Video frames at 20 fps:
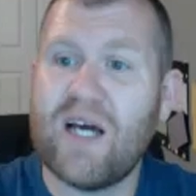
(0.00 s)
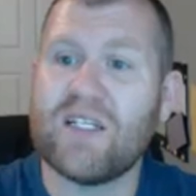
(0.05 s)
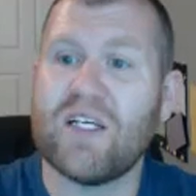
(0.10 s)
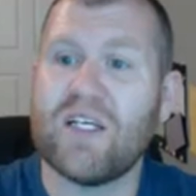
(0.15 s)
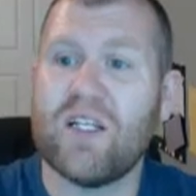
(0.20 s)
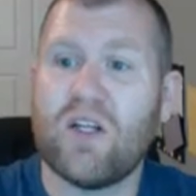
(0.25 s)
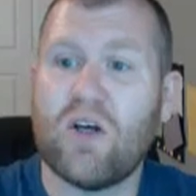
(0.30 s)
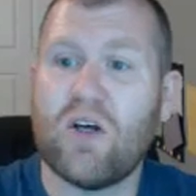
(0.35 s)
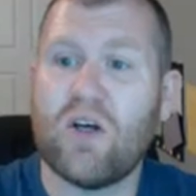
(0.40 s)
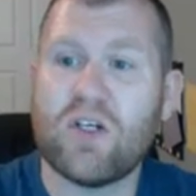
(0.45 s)
is the
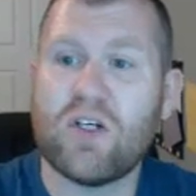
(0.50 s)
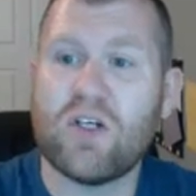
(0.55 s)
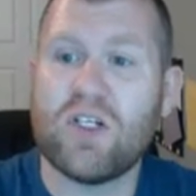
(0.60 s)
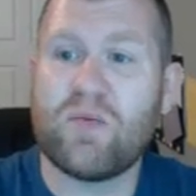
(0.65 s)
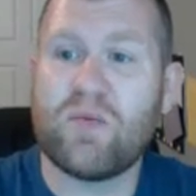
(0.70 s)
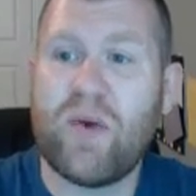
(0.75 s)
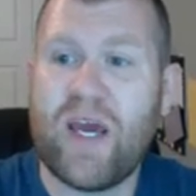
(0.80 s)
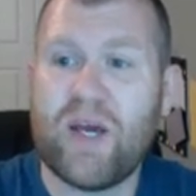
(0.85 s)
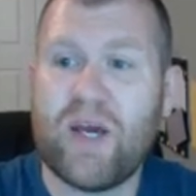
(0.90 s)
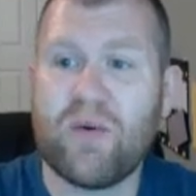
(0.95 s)
largest
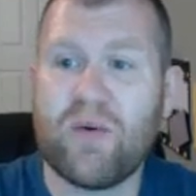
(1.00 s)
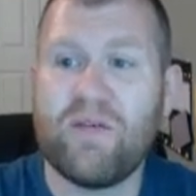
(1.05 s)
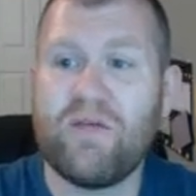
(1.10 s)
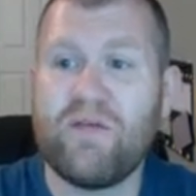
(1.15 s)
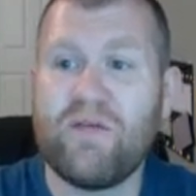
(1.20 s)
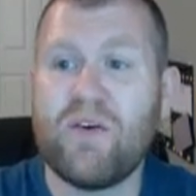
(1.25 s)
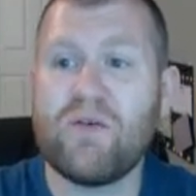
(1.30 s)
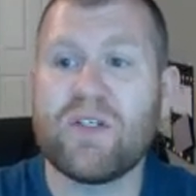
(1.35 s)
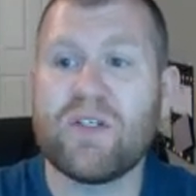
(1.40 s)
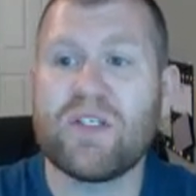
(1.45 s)
paid
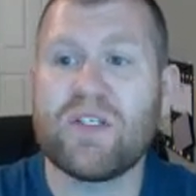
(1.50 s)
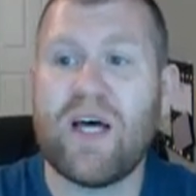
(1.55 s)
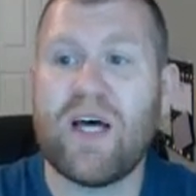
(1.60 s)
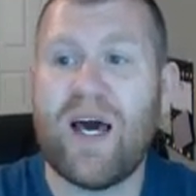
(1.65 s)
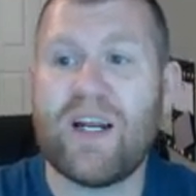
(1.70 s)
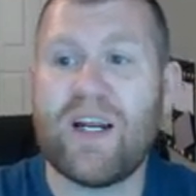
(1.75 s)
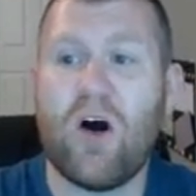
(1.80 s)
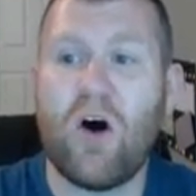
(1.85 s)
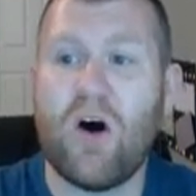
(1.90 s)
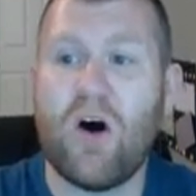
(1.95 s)
review
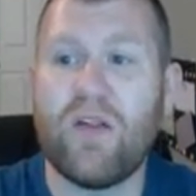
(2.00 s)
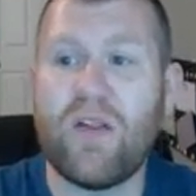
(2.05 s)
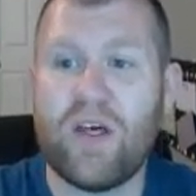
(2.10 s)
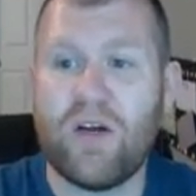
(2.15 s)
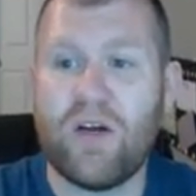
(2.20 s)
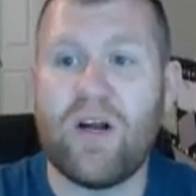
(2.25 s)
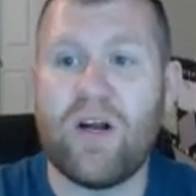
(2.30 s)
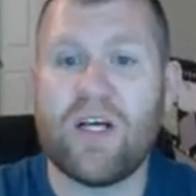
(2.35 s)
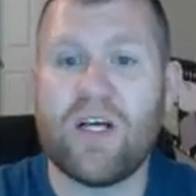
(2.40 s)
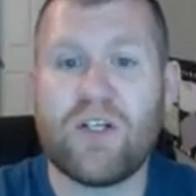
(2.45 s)
site on the
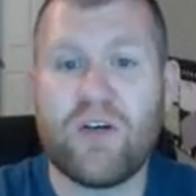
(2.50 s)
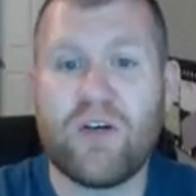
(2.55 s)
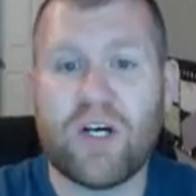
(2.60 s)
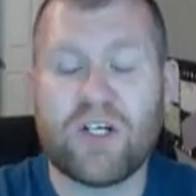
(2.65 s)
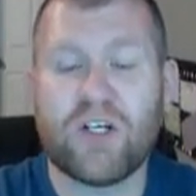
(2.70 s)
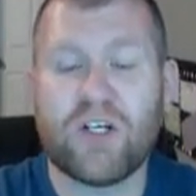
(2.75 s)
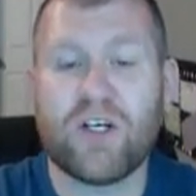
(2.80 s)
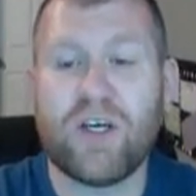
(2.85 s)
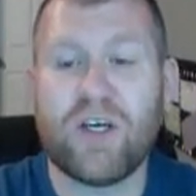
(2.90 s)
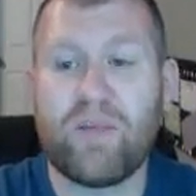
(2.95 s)
internet. So you're
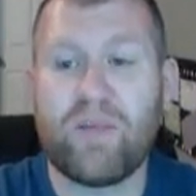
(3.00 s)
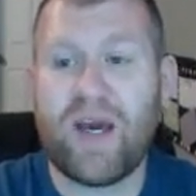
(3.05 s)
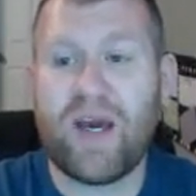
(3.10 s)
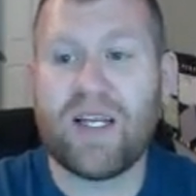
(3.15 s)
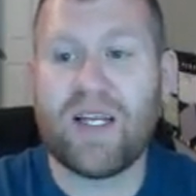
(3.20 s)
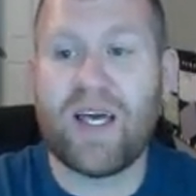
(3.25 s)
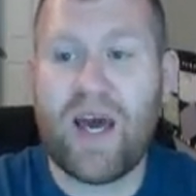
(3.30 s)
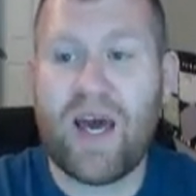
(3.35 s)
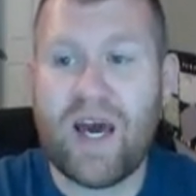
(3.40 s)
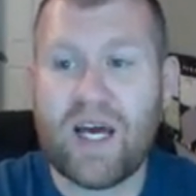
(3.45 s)
actually going to get paid
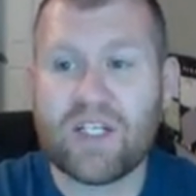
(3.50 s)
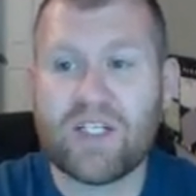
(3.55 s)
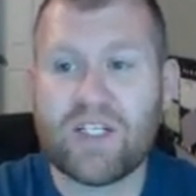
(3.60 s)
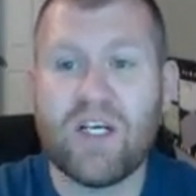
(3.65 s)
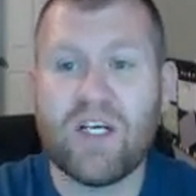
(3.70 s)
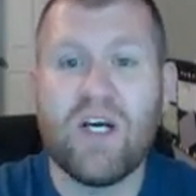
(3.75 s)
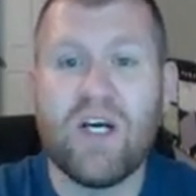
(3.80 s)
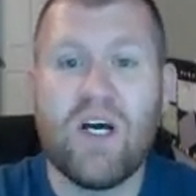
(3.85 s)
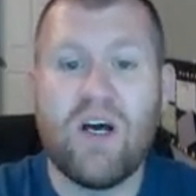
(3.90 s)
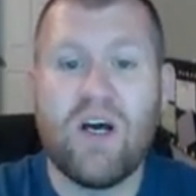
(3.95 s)
cash
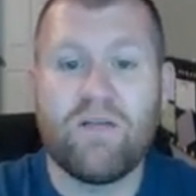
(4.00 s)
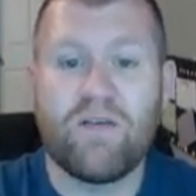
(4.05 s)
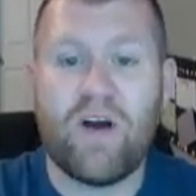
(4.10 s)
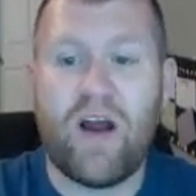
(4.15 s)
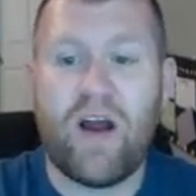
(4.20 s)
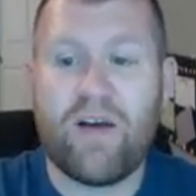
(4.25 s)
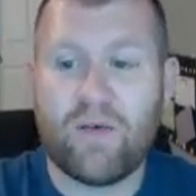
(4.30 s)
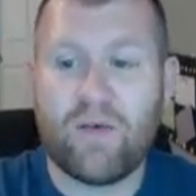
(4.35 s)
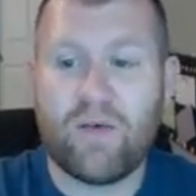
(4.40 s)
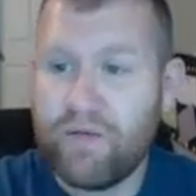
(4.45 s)
for
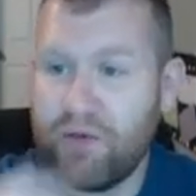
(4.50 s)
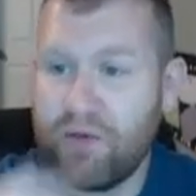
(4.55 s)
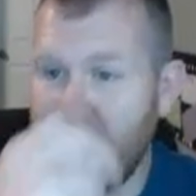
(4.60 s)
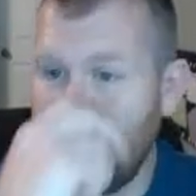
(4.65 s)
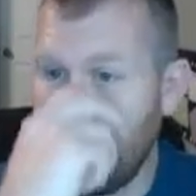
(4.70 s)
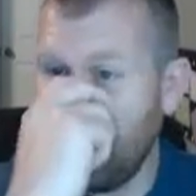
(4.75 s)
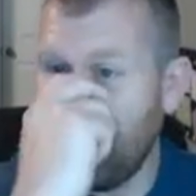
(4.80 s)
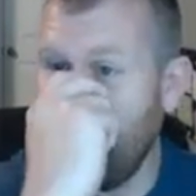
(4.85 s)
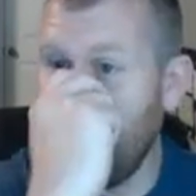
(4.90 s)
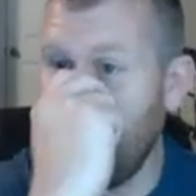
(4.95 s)
every
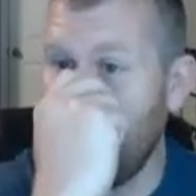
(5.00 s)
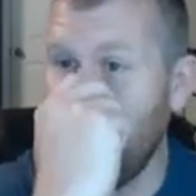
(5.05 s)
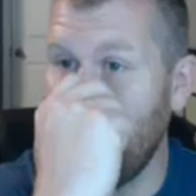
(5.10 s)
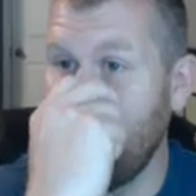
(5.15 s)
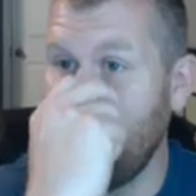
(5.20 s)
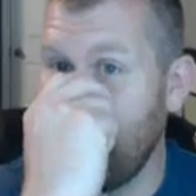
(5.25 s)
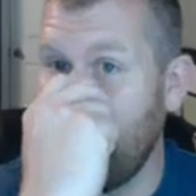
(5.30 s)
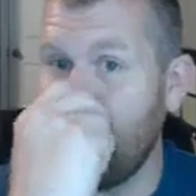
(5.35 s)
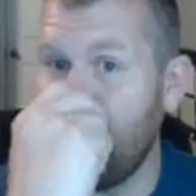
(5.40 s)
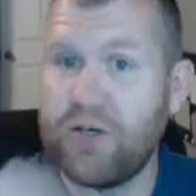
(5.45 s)
review that you
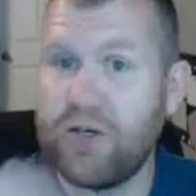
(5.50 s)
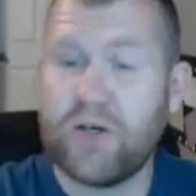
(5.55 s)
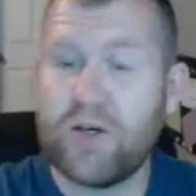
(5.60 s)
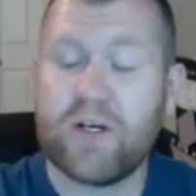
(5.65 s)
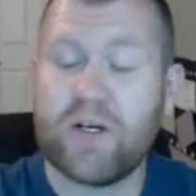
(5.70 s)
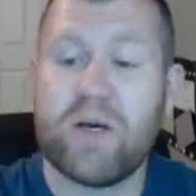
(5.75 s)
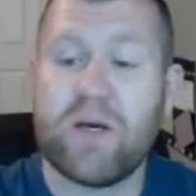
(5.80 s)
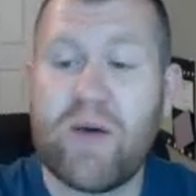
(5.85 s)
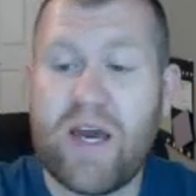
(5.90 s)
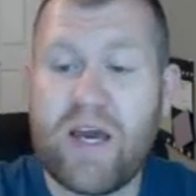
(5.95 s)
leave. So you're going
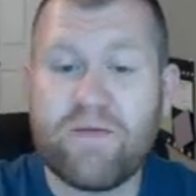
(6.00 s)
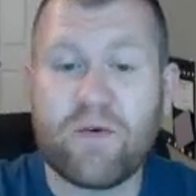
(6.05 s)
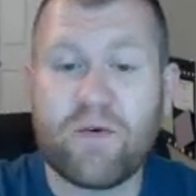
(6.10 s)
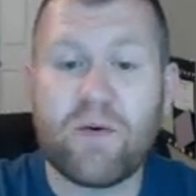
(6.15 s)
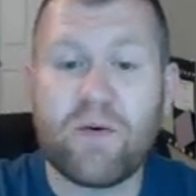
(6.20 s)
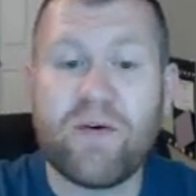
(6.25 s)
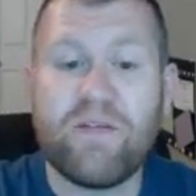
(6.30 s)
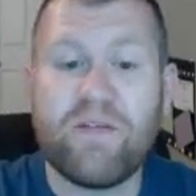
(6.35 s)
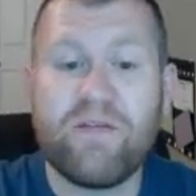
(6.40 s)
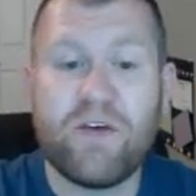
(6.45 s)
to get paid for
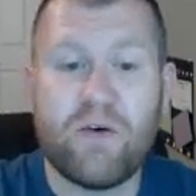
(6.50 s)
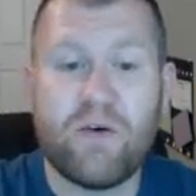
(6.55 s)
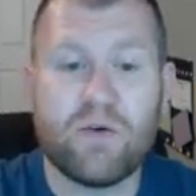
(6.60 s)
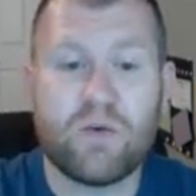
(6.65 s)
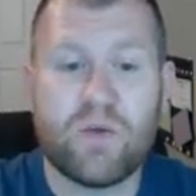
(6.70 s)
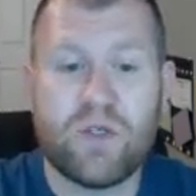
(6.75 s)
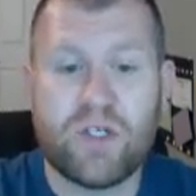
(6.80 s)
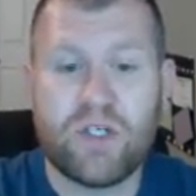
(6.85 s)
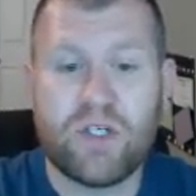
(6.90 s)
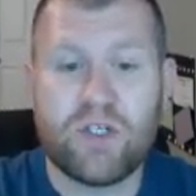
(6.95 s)
reviews,
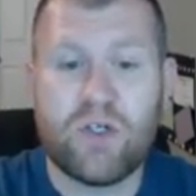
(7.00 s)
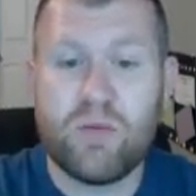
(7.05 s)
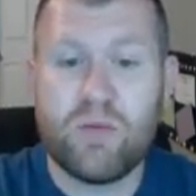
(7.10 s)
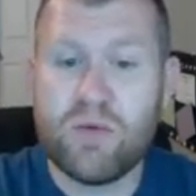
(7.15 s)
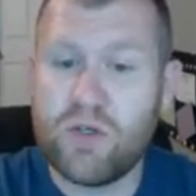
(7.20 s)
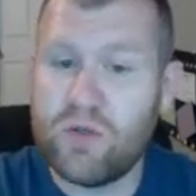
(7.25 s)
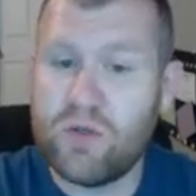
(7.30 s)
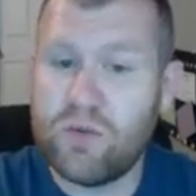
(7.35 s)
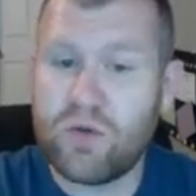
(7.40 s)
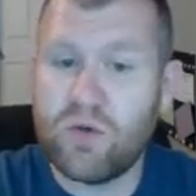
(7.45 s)
which is super,
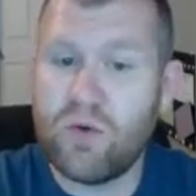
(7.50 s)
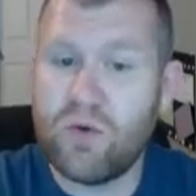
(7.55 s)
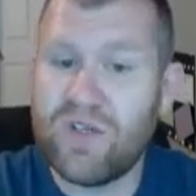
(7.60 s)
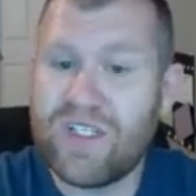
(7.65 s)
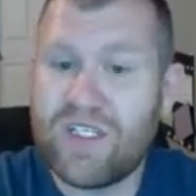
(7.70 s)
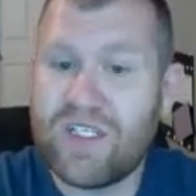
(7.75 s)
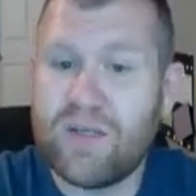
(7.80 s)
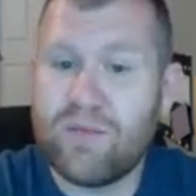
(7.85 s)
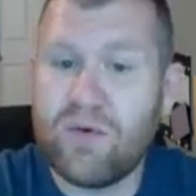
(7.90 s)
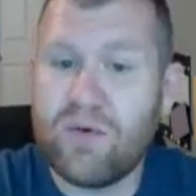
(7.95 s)
super cool and
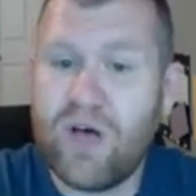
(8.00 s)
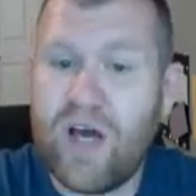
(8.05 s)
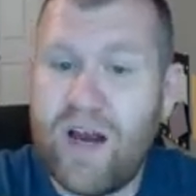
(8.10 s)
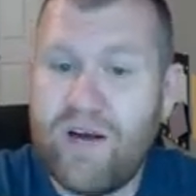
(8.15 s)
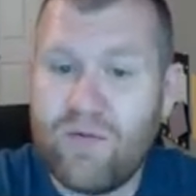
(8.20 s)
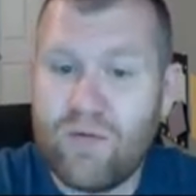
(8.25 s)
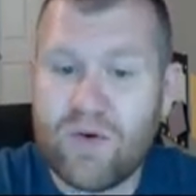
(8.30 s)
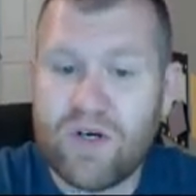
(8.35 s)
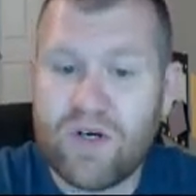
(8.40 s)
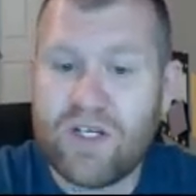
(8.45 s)
simple.
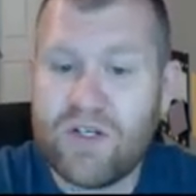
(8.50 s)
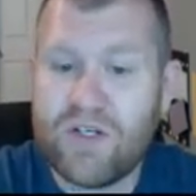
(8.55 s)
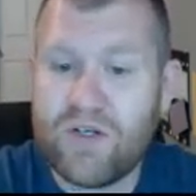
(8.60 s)
Everyone can